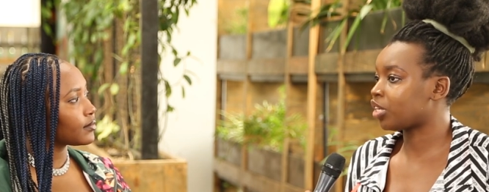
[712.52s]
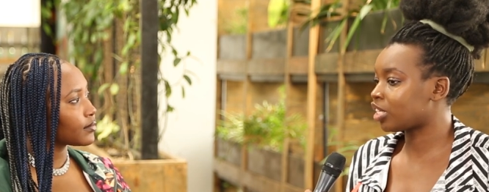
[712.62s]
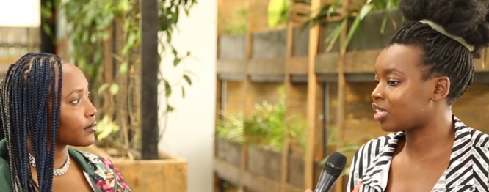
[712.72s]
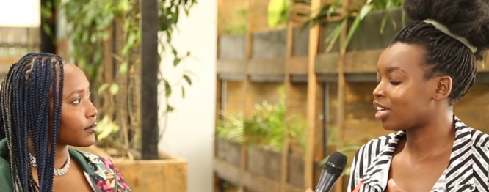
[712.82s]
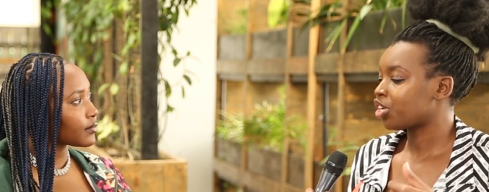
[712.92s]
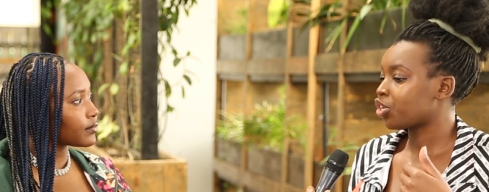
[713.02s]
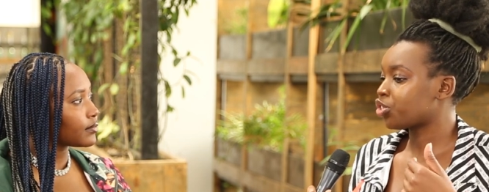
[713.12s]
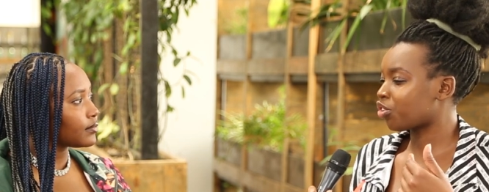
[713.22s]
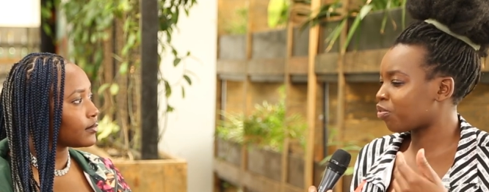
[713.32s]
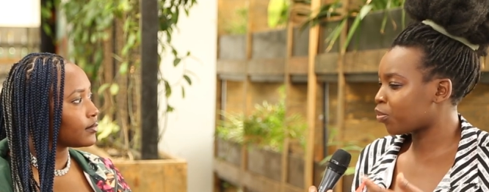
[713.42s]
Speaker 1: you need
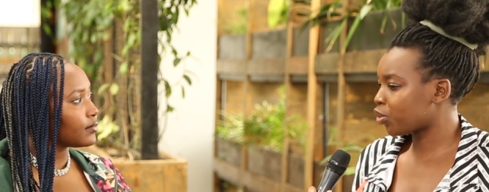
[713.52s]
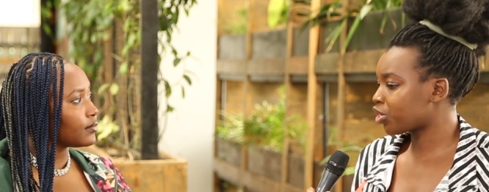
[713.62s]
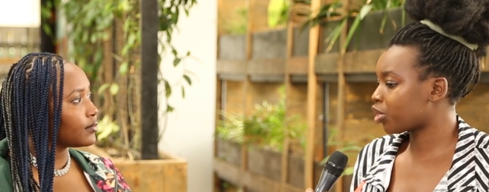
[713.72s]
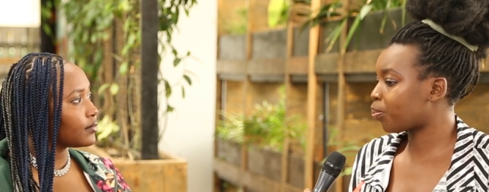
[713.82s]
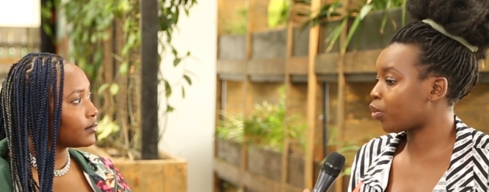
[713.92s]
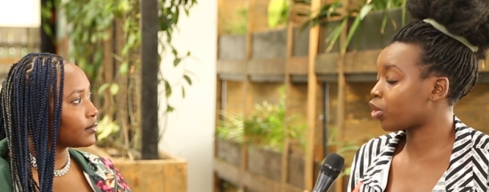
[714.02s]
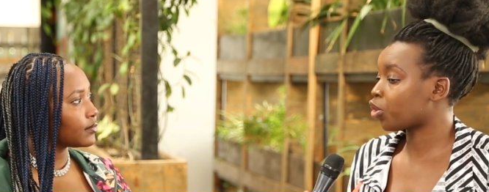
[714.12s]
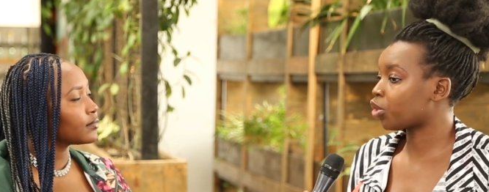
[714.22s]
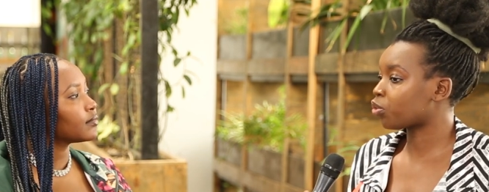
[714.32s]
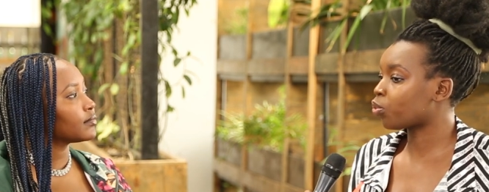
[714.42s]
sort of more
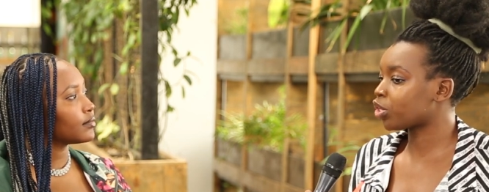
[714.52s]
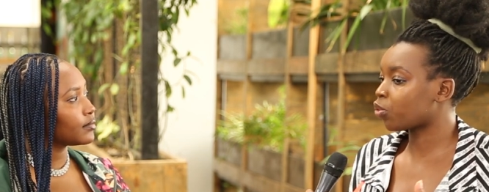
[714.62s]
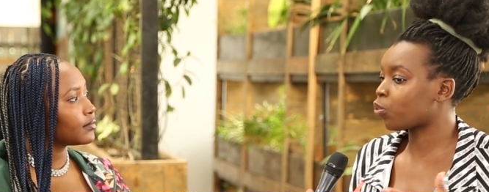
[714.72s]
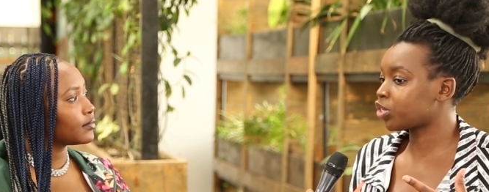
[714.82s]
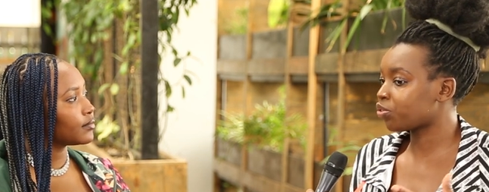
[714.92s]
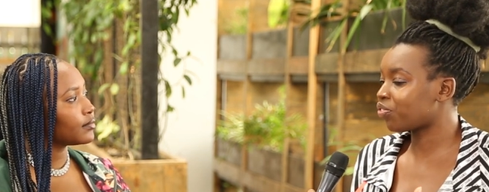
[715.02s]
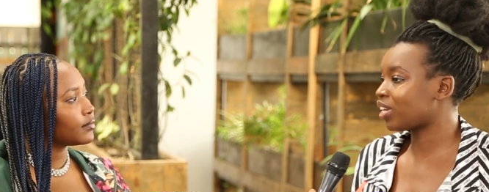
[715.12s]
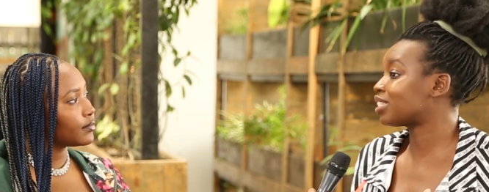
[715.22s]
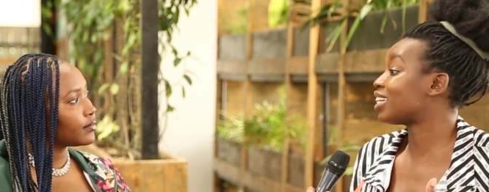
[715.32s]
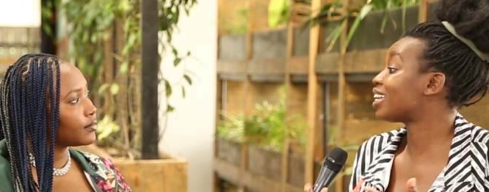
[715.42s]
support, or what? What do you
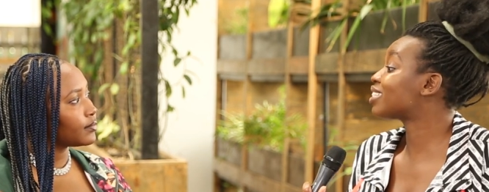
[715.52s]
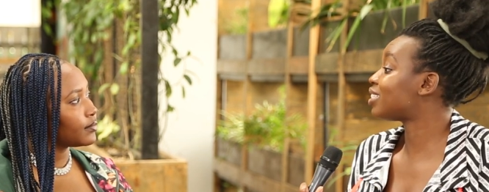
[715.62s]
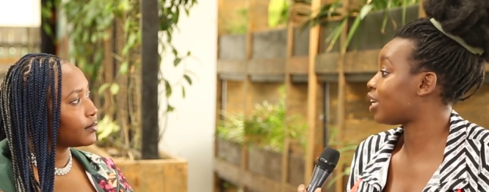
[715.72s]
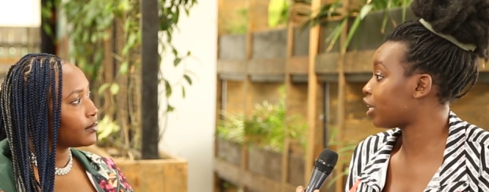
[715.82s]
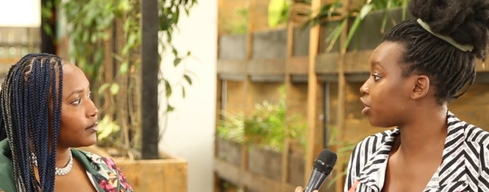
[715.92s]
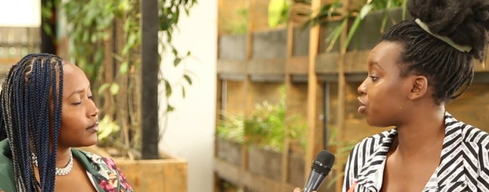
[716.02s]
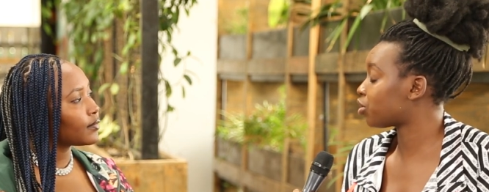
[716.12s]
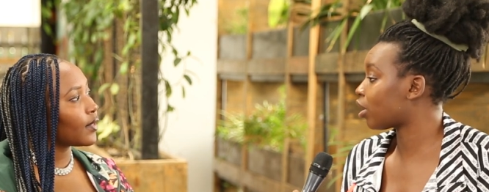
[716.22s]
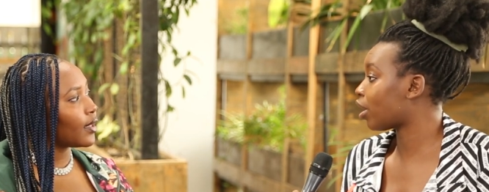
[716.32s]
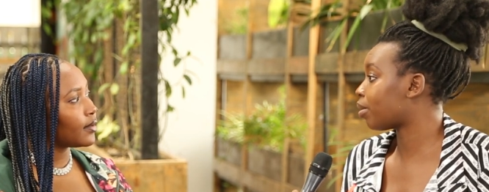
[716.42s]
feel is the next
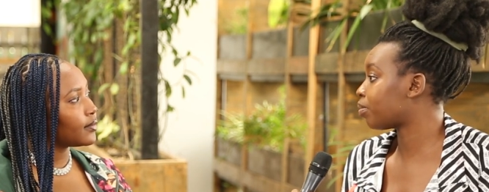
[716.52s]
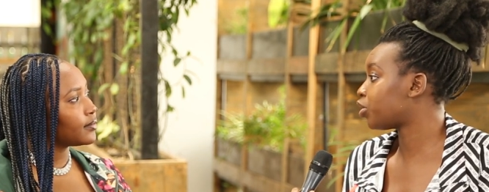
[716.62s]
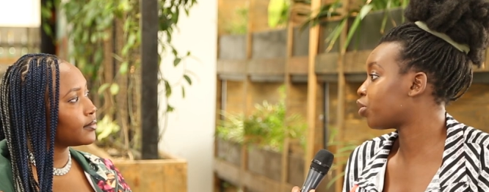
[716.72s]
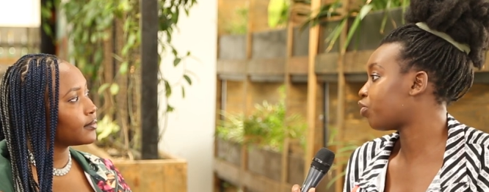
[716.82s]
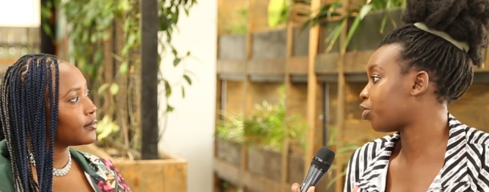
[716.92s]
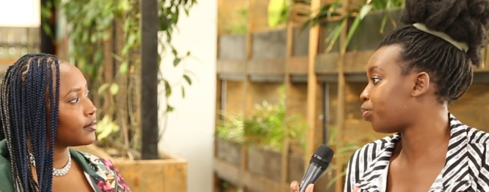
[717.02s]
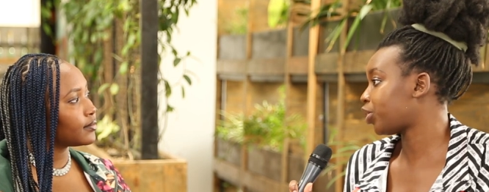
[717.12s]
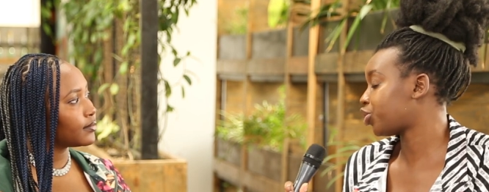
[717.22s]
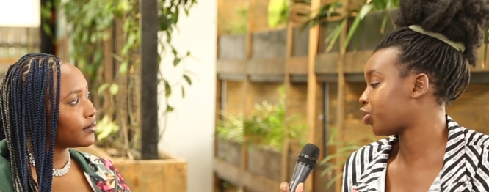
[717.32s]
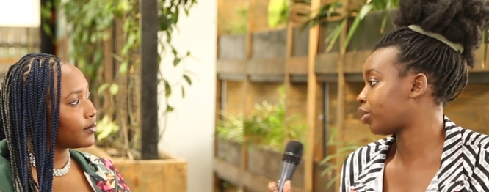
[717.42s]
stage, um, you know, for
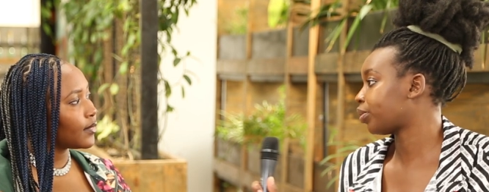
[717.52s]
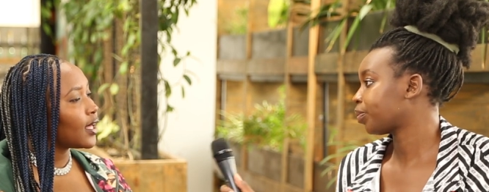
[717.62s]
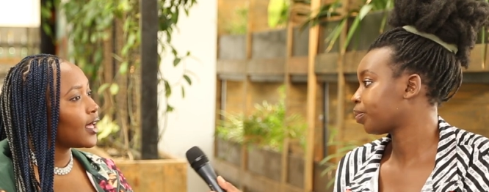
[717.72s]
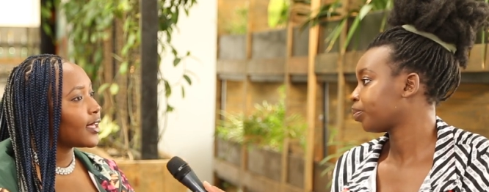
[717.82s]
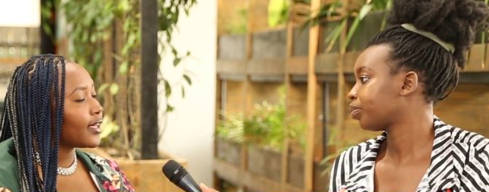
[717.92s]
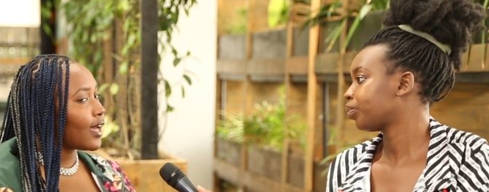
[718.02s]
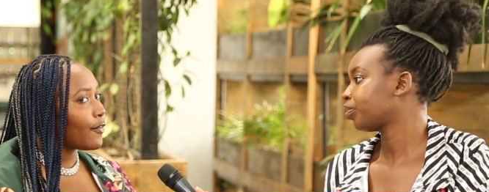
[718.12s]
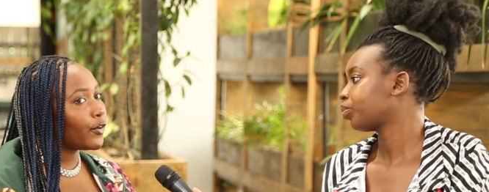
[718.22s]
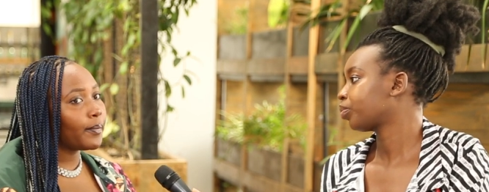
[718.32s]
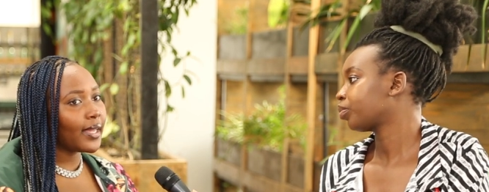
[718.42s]
Pryshon?
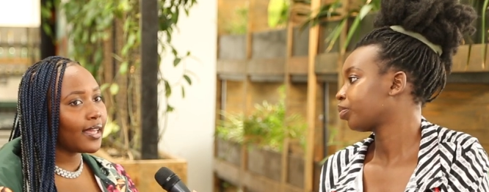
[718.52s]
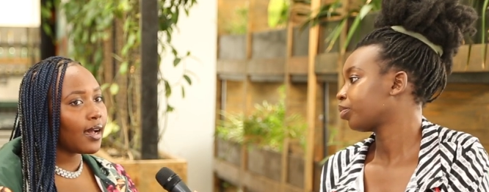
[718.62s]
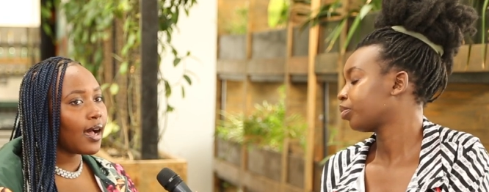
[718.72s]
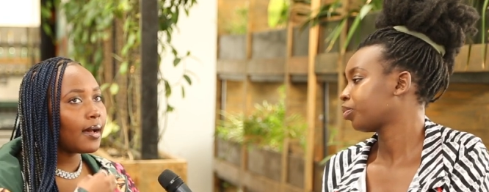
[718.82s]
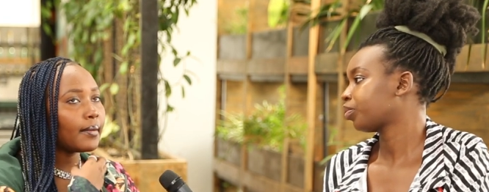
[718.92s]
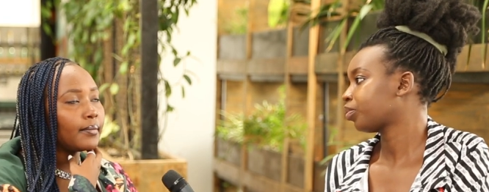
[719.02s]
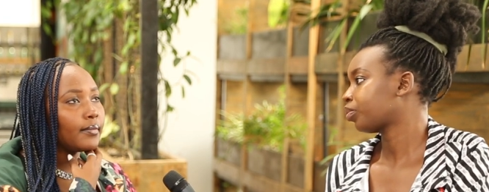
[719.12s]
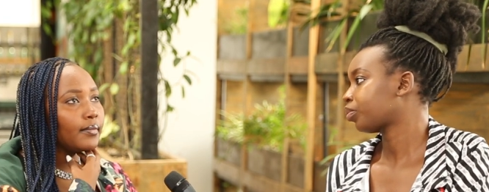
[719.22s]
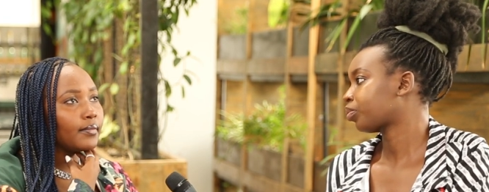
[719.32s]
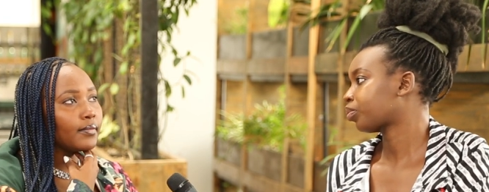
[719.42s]
Speaker 2: Yeah, for me,
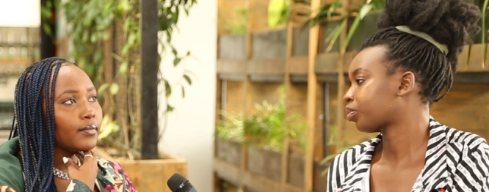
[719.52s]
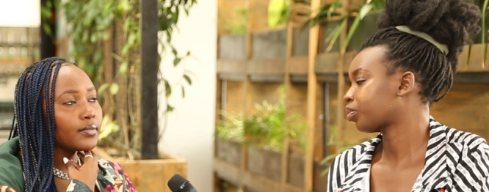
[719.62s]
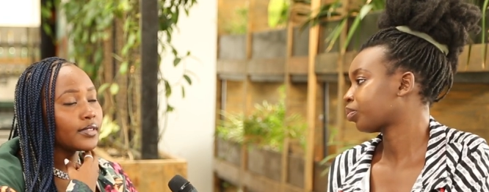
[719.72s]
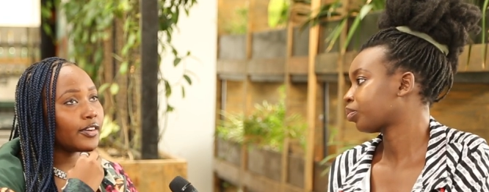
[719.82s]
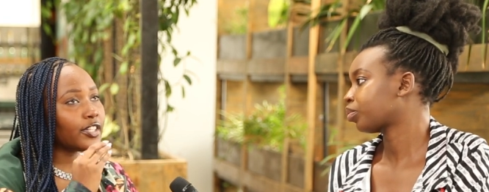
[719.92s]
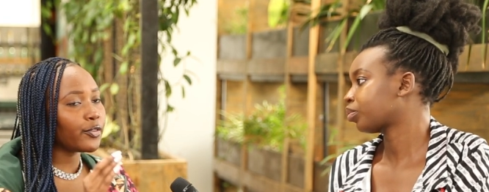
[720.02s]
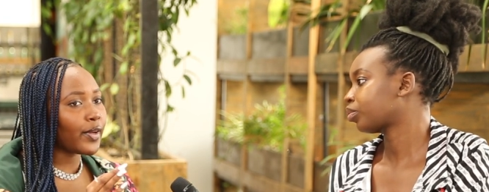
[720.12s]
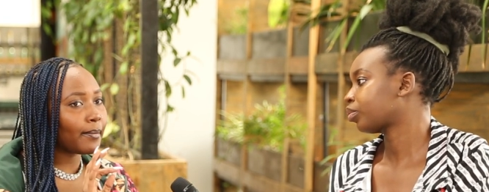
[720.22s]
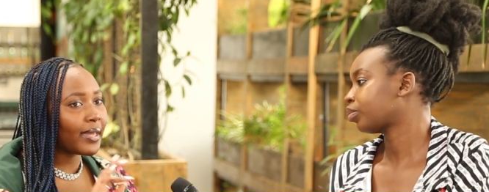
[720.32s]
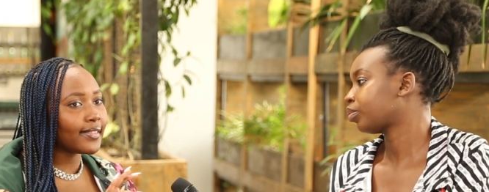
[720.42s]
um, the reason
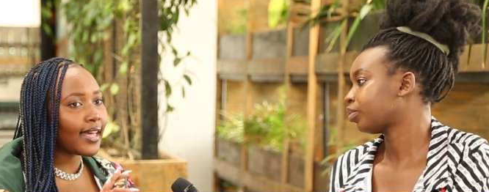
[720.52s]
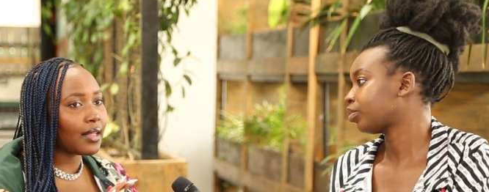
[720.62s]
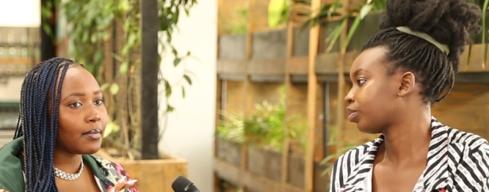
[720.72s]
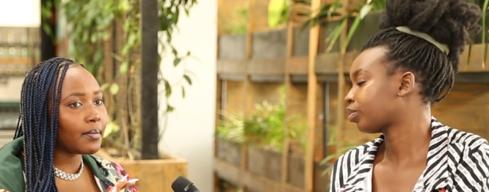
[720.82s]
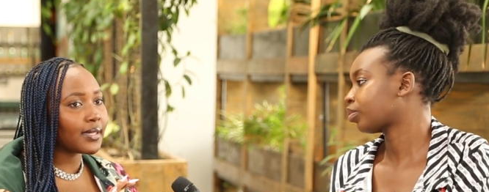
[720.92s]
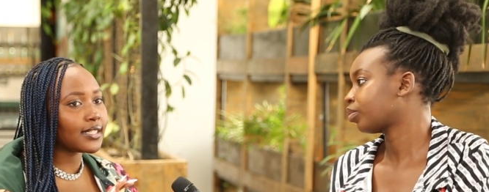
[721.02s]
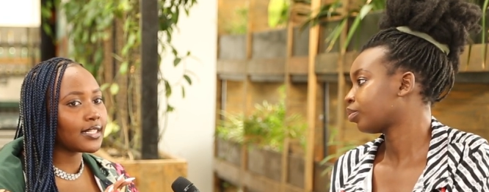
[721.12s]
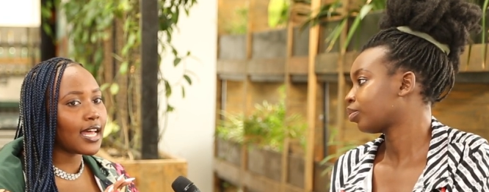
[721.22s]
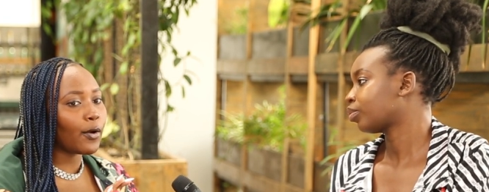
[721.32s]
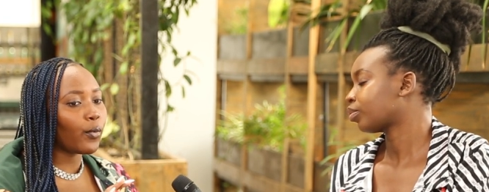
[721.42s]
why I made the album is that I